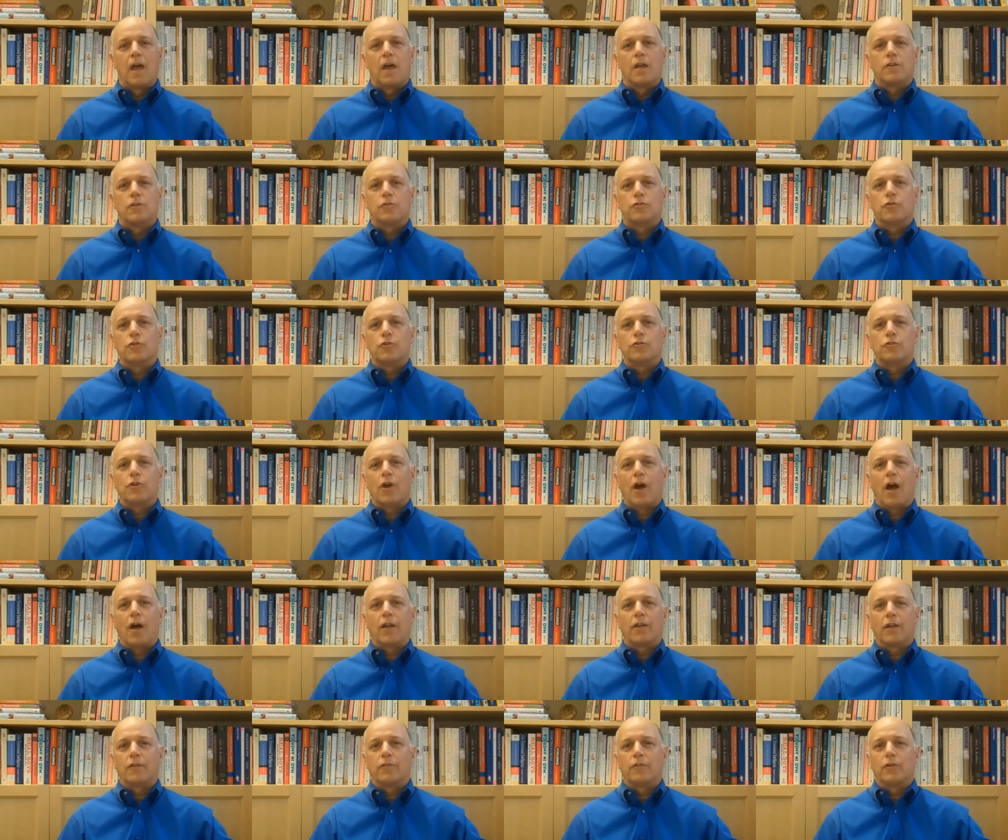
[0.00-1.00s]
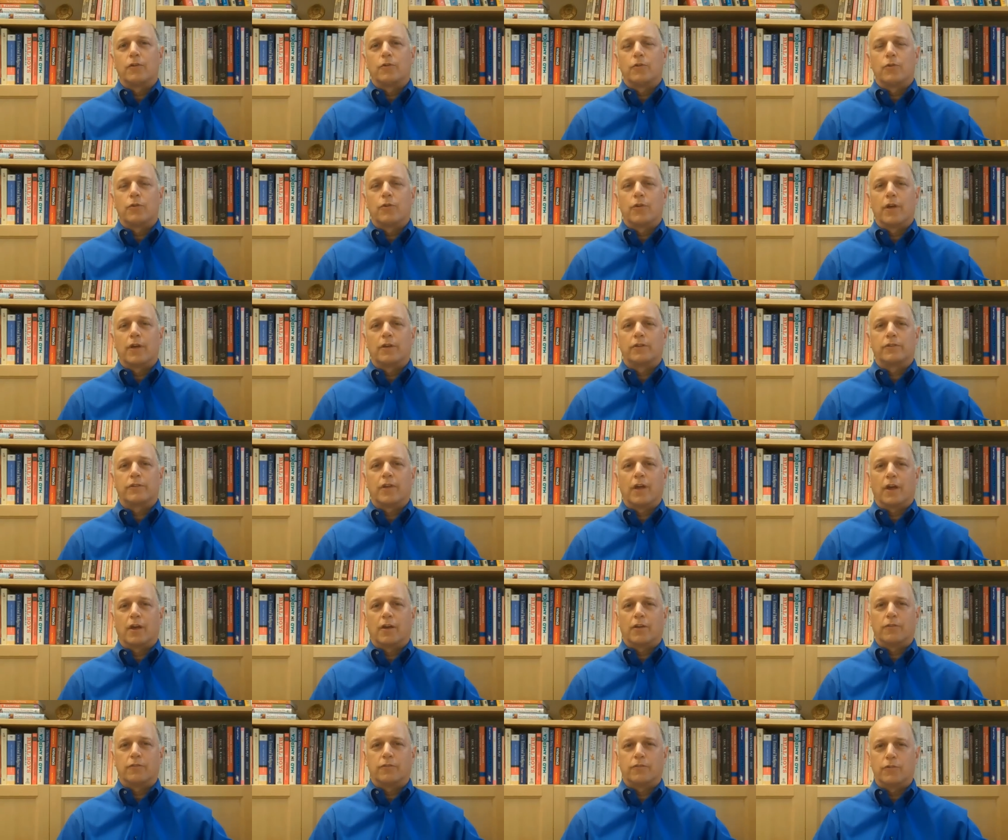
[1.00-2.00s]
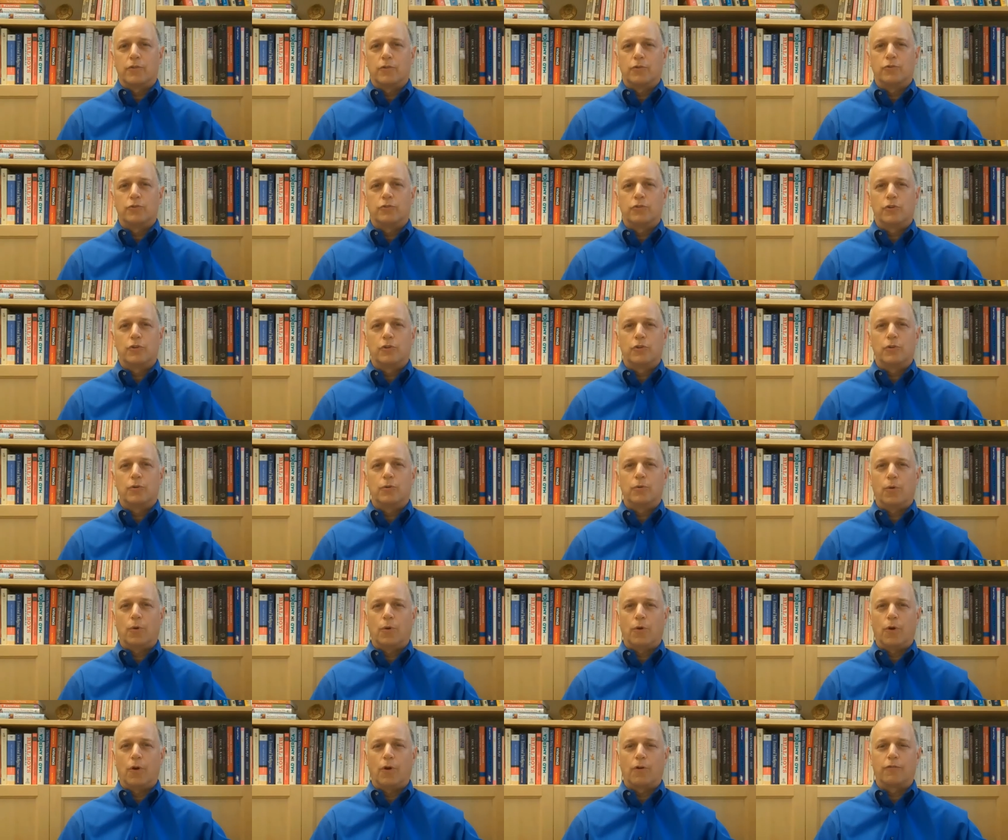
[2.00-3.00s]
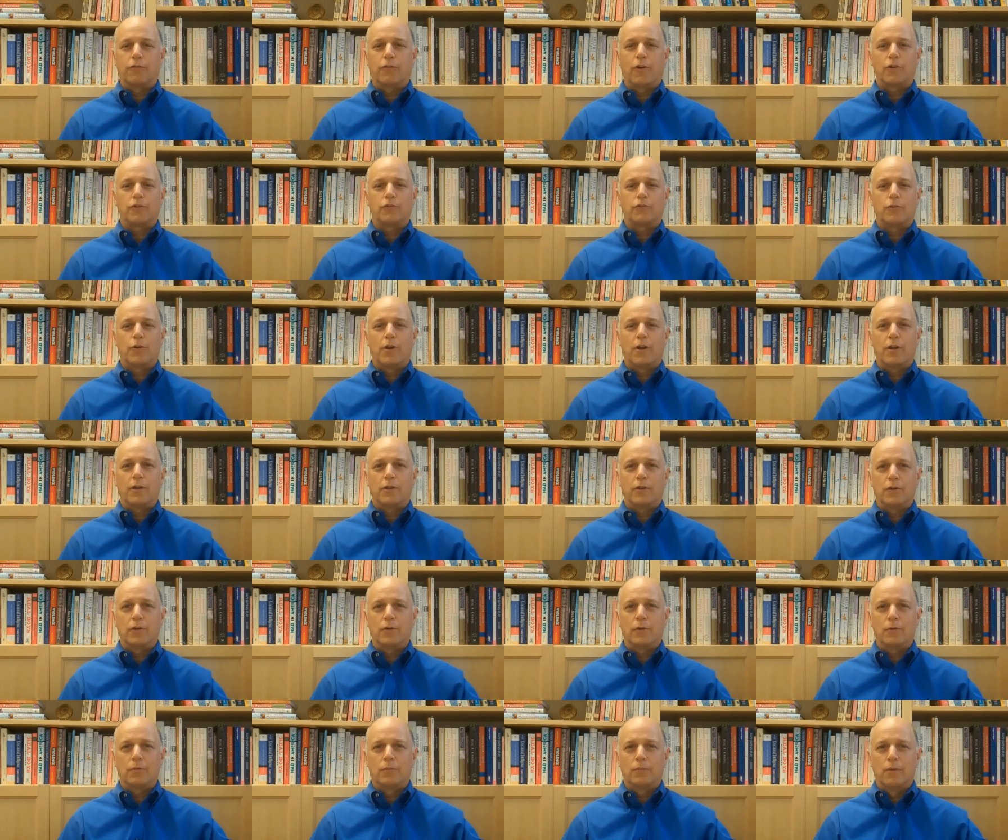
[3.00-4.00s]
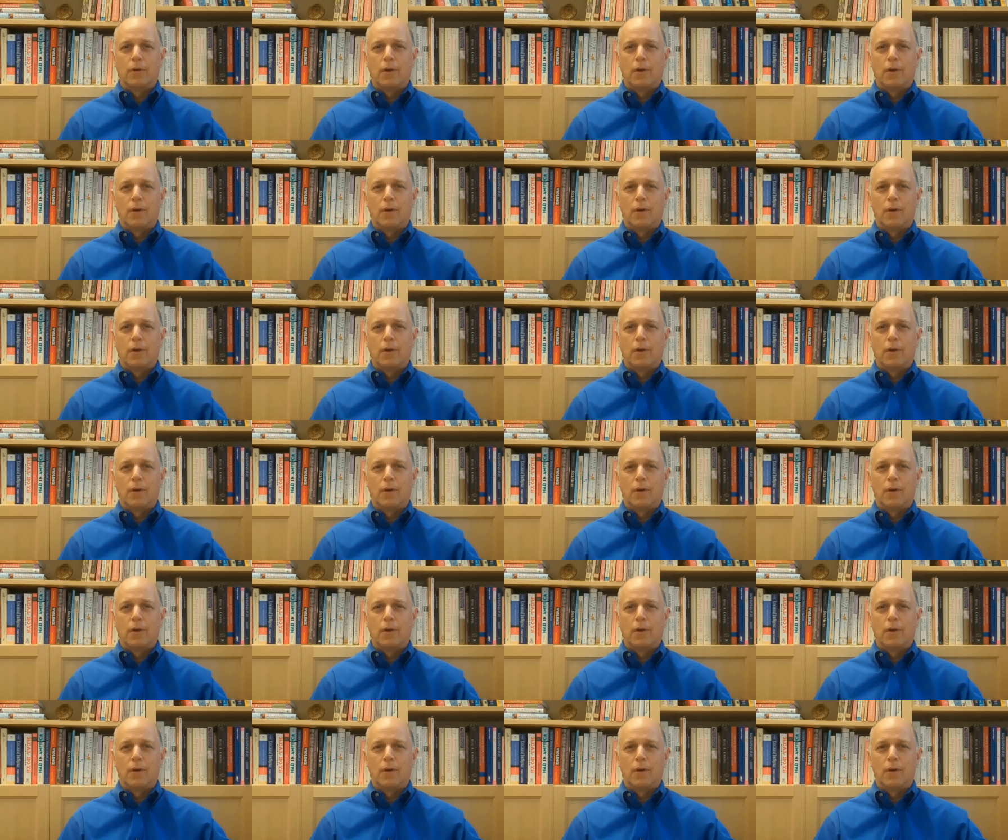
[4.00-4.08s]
Does your child ever do things that confuse you or frustrate you?